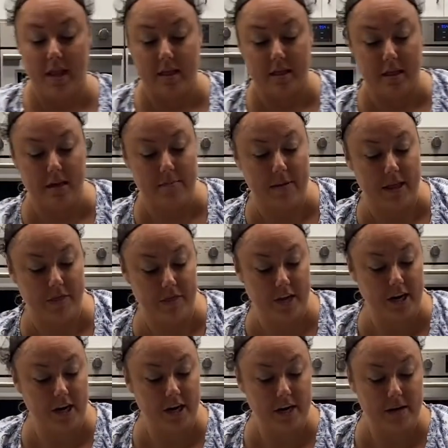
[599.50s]
A little bit
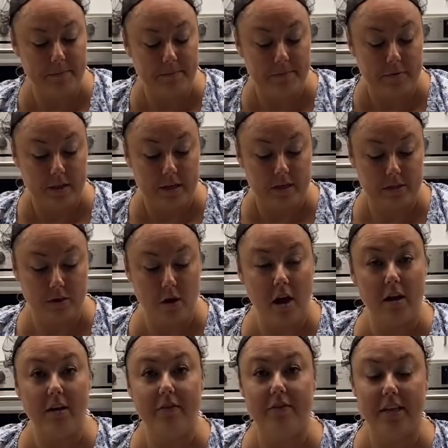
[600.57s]
thicker. So
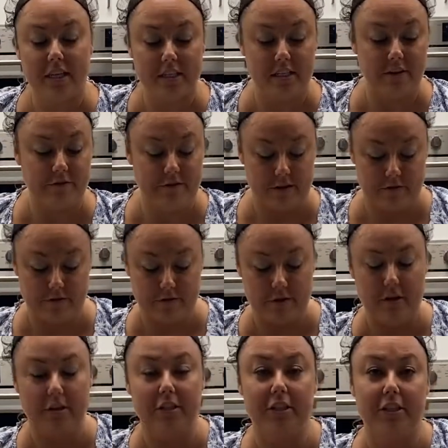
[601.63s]
all of these different
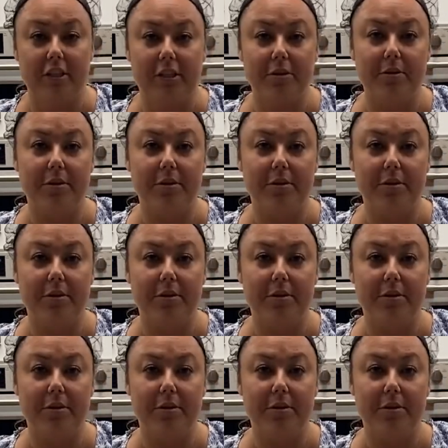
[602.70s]
fruits too,